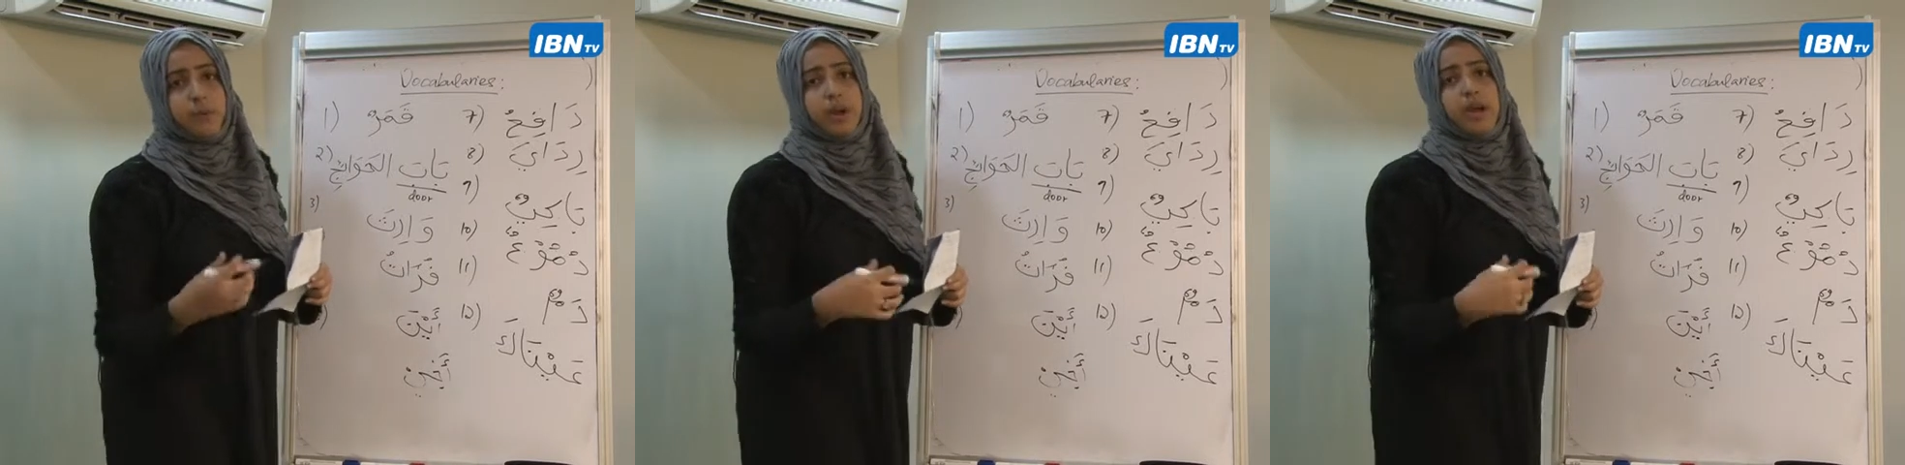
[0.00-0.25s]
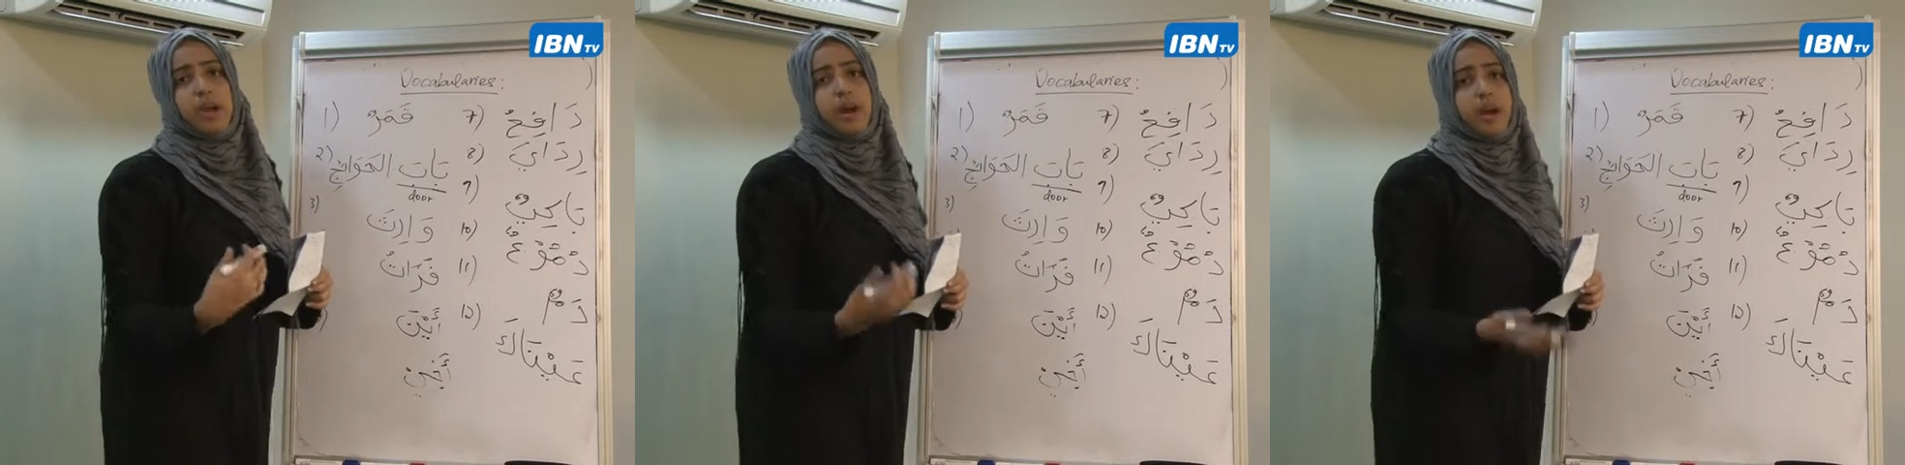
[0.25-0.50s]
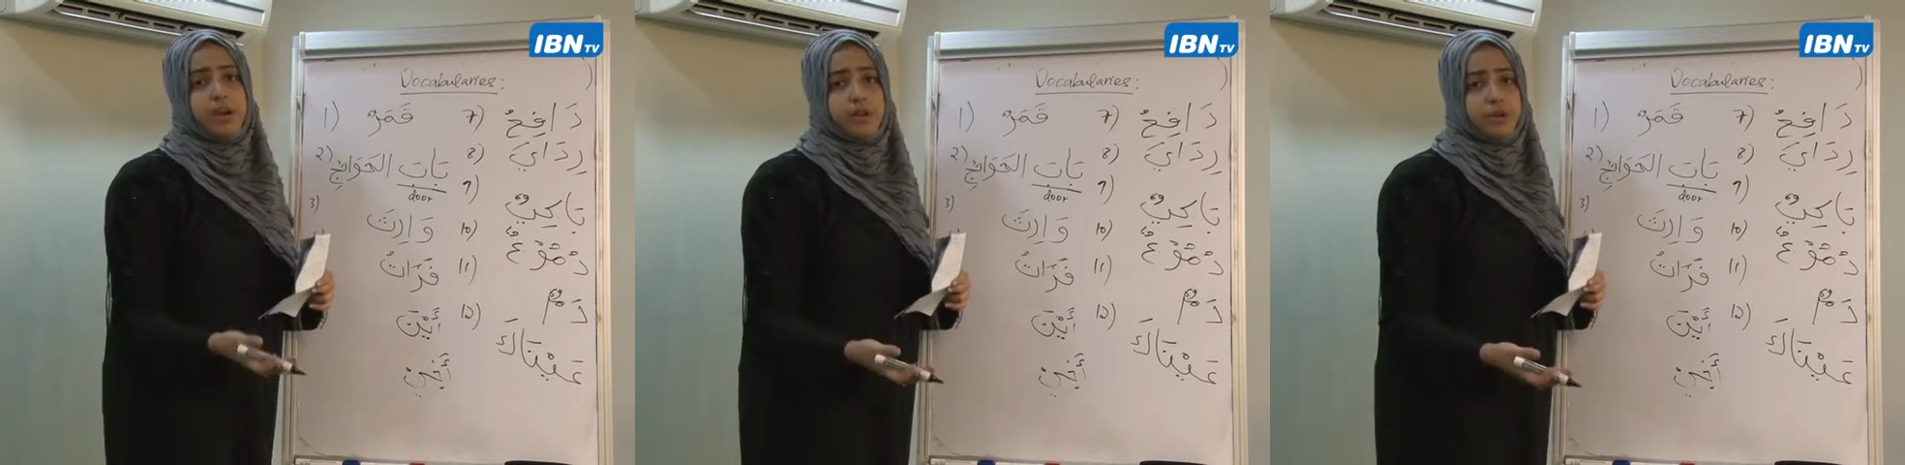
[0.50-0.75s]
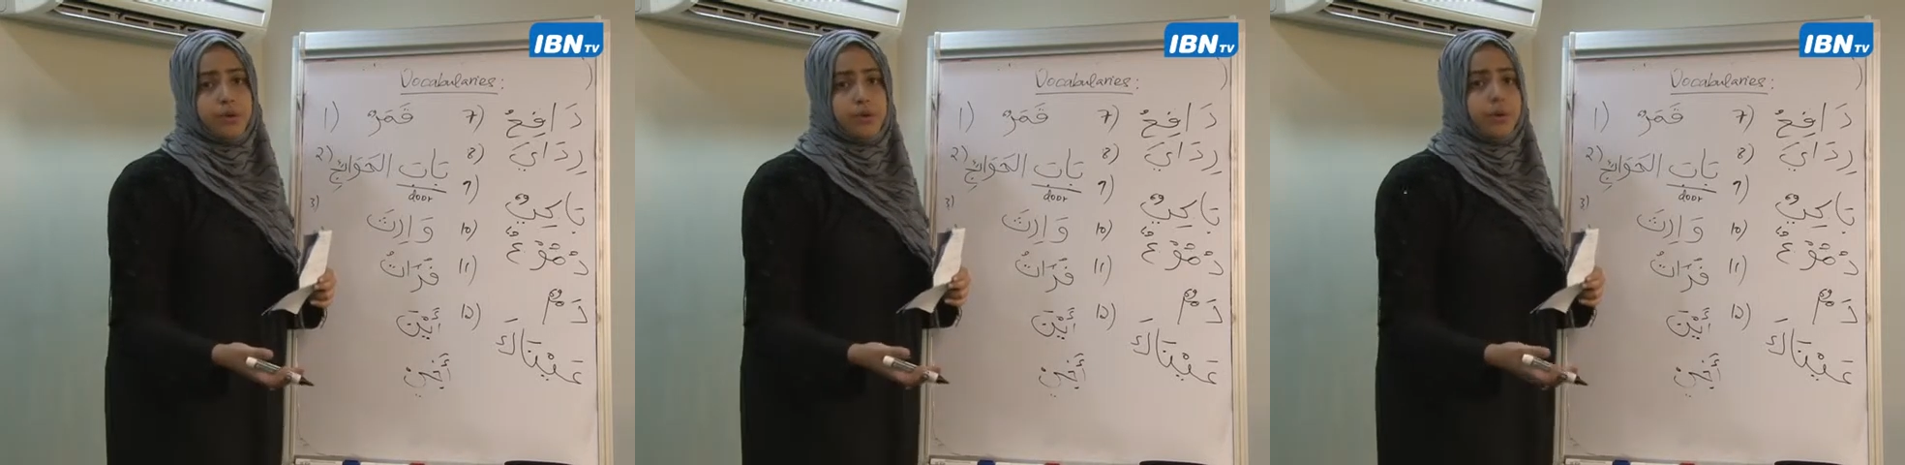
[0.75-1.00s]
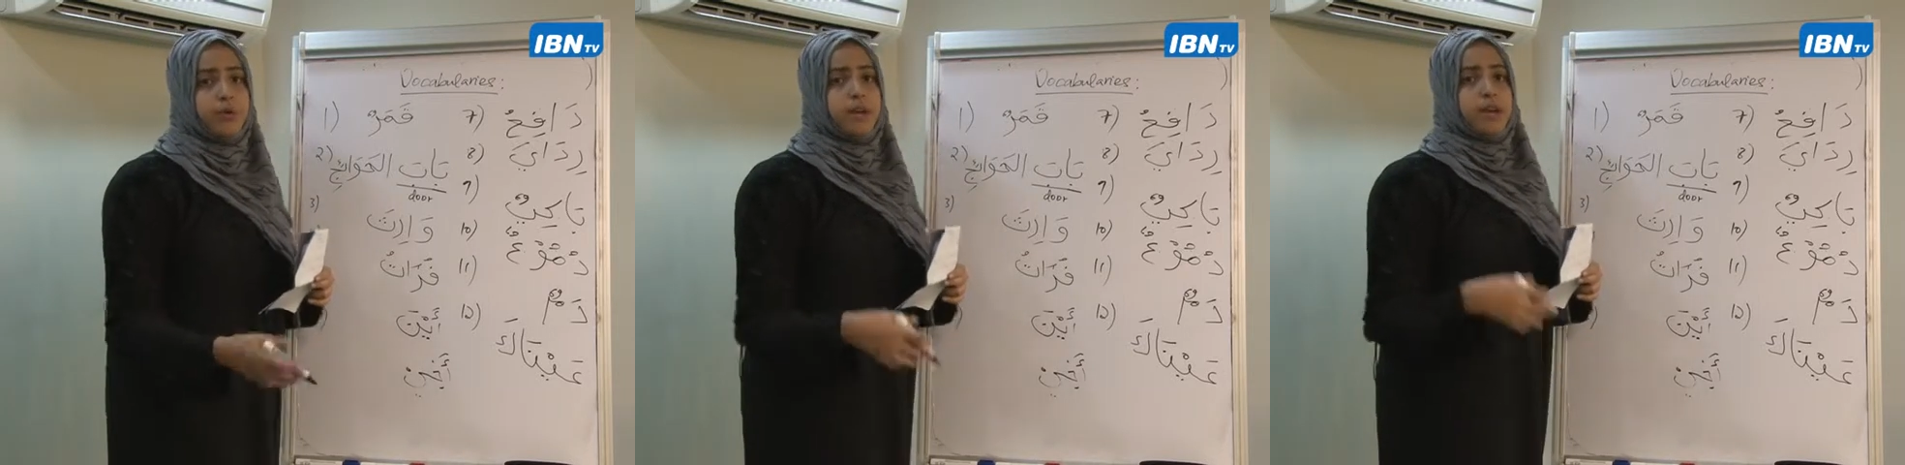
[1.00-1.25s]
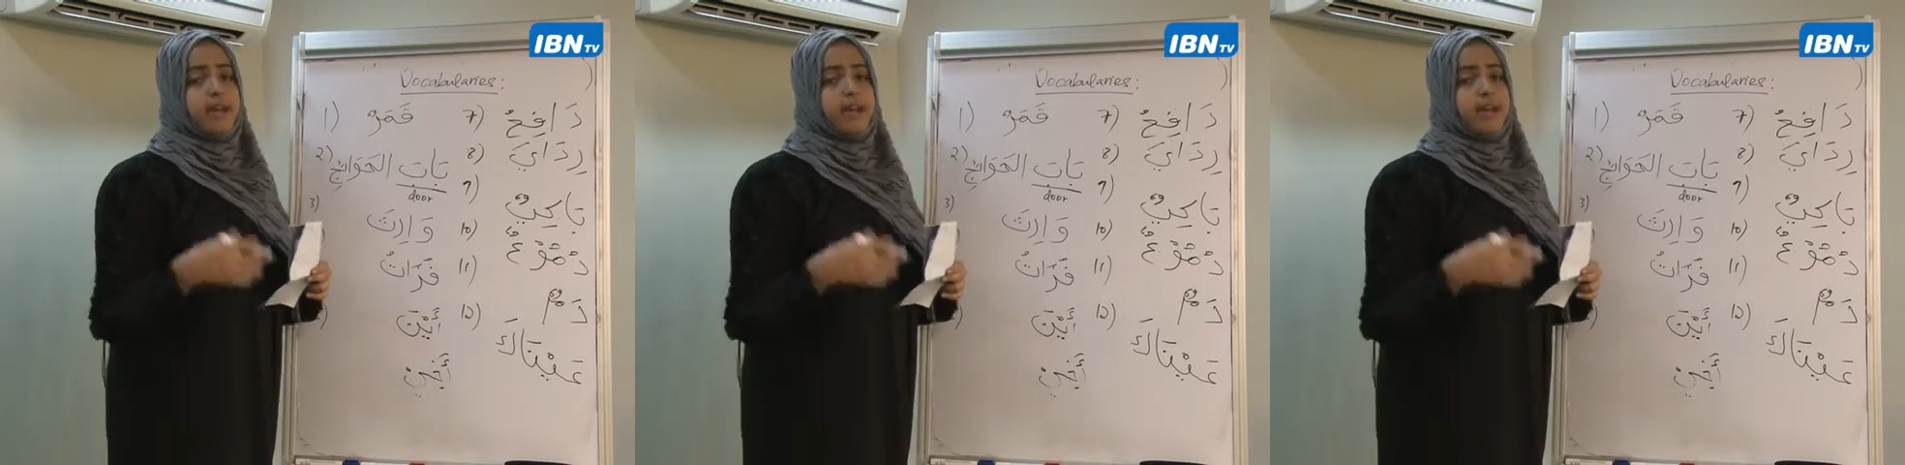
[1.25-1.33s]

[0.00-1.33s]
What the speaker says: where are you?